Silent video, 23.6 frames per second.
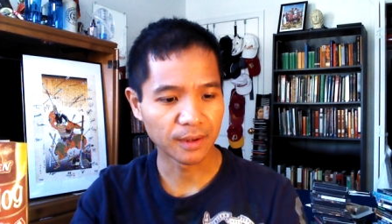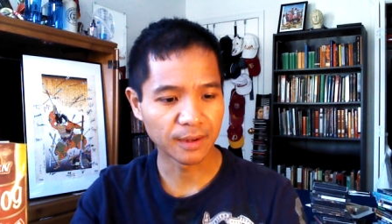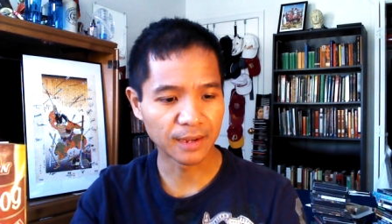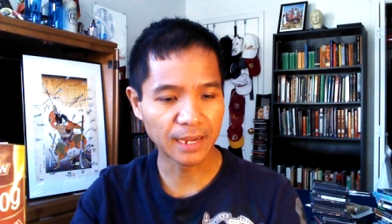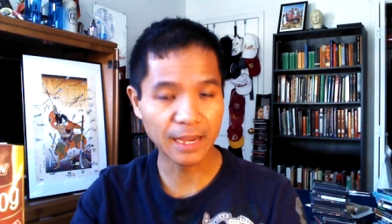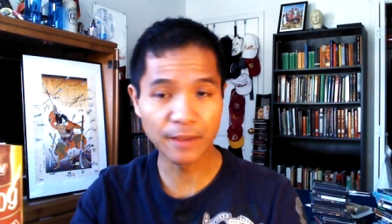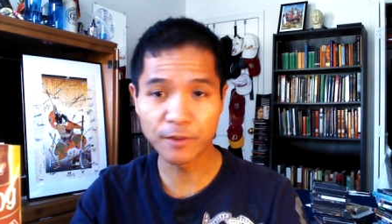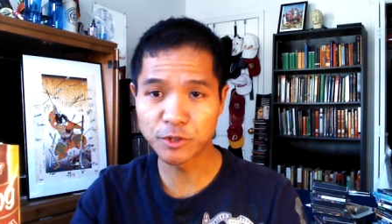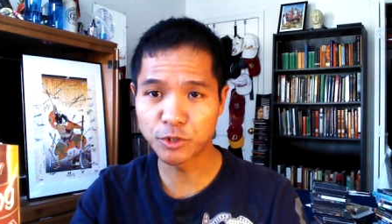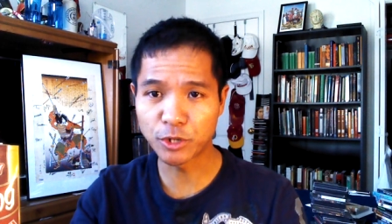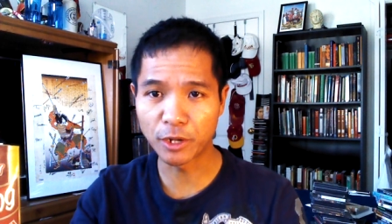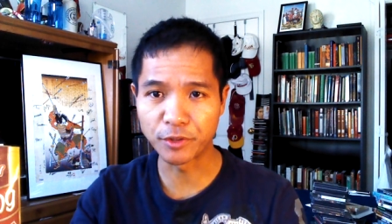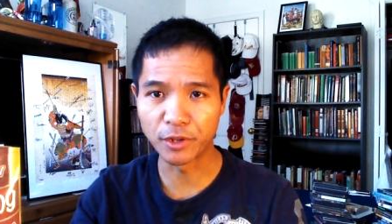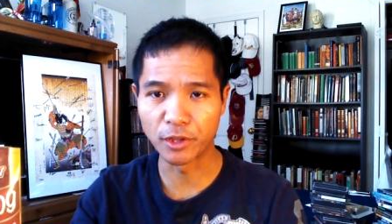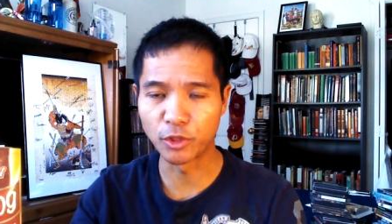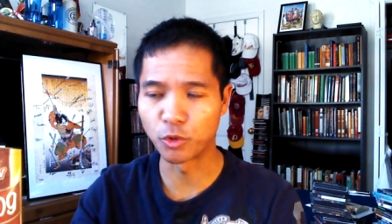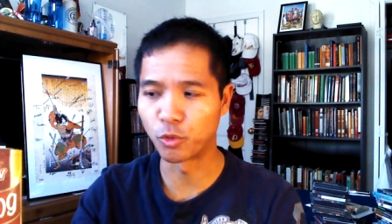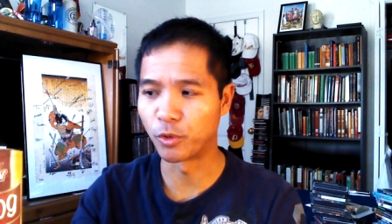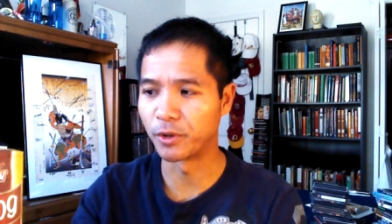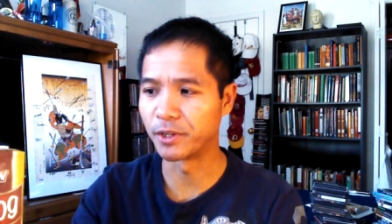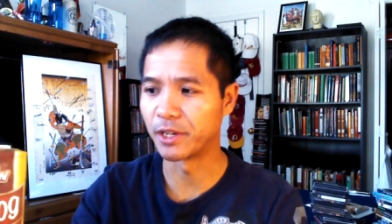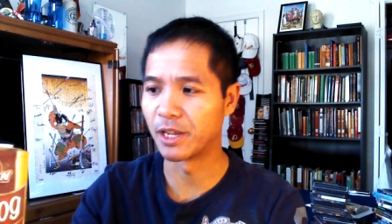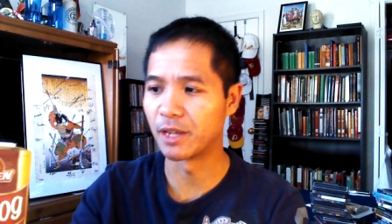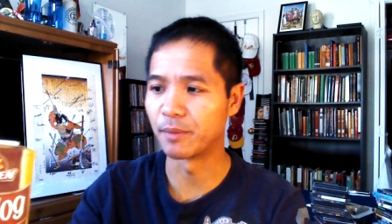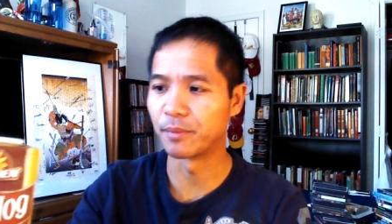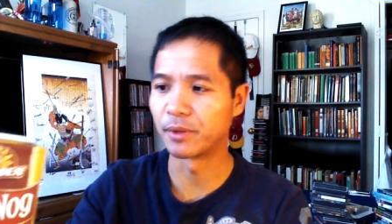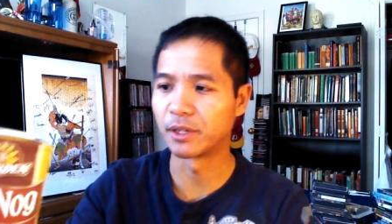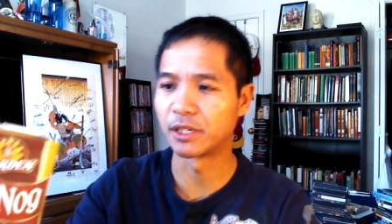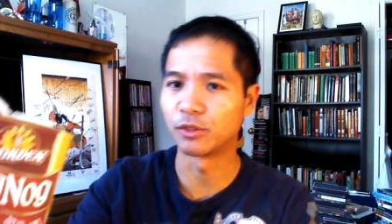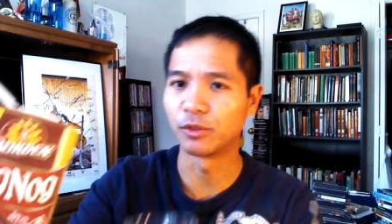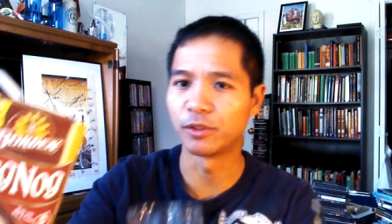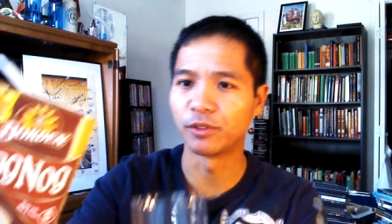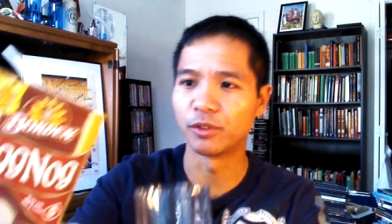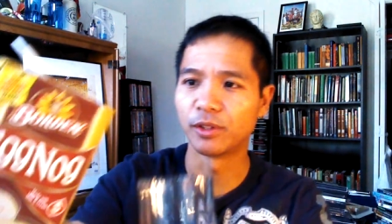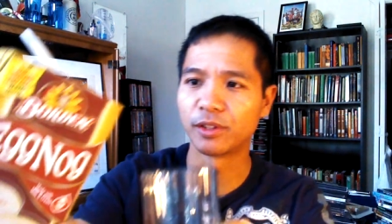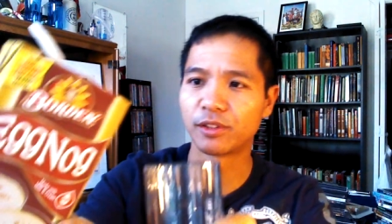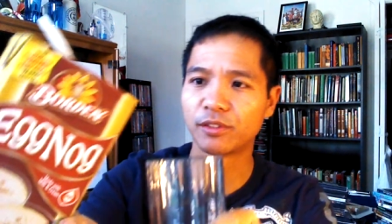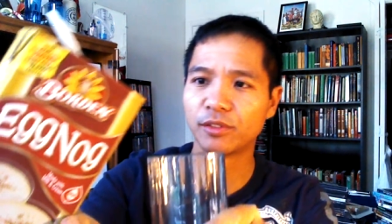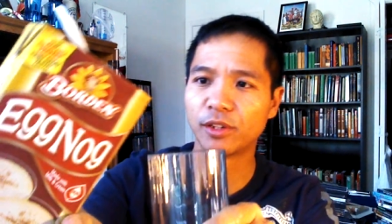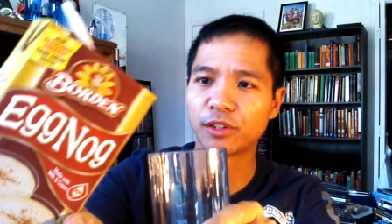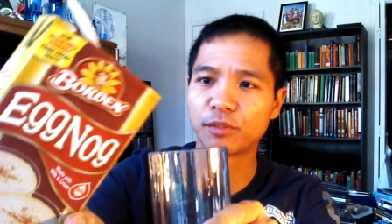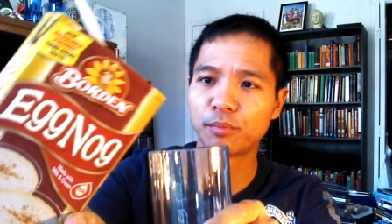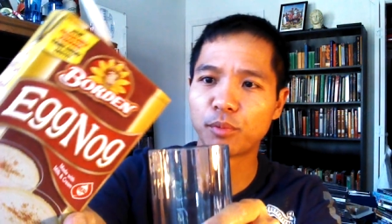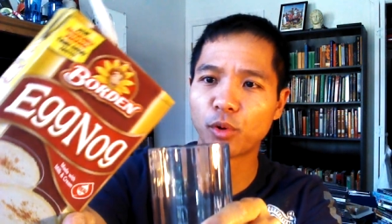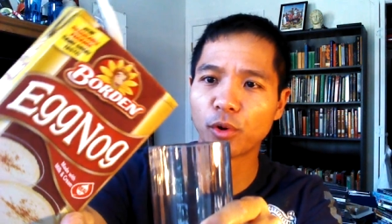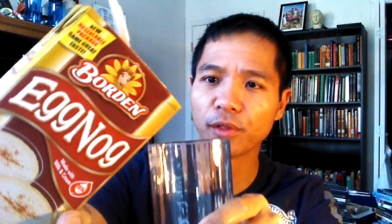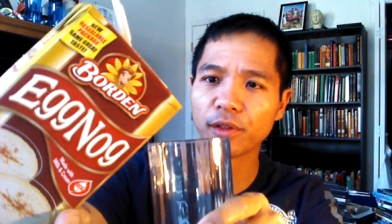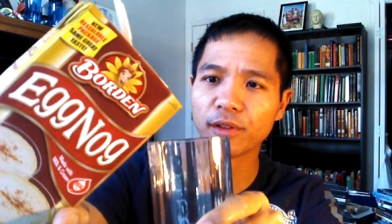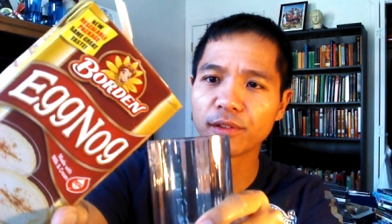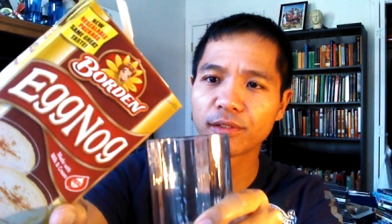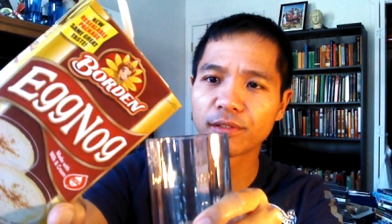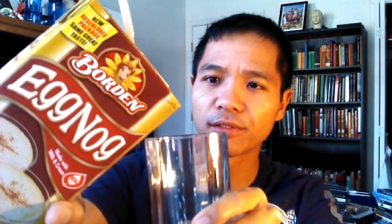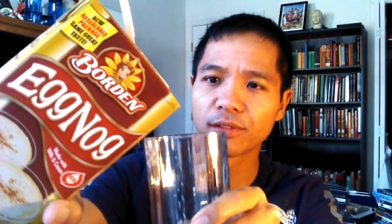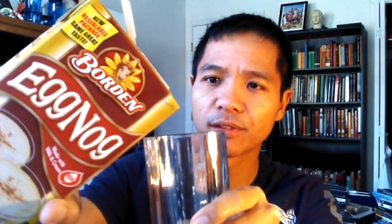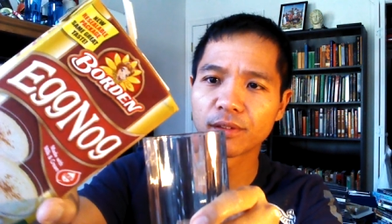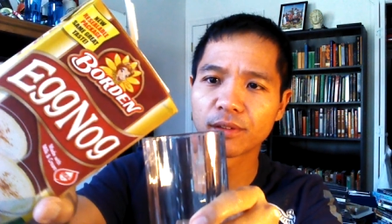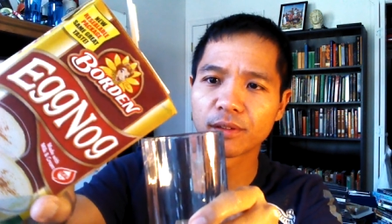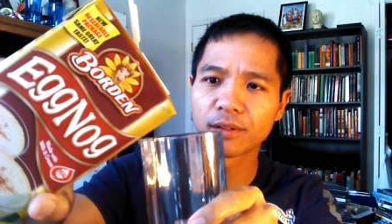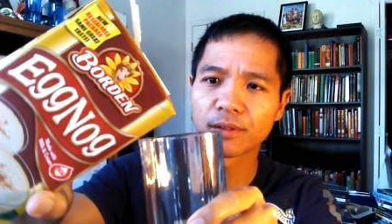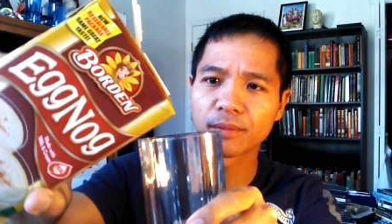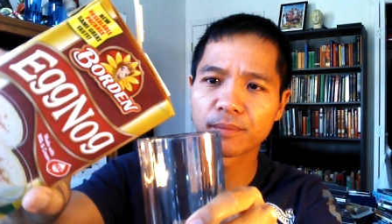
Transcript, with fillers: I haven't tried the other one yet, but here, let, let's let's pour this.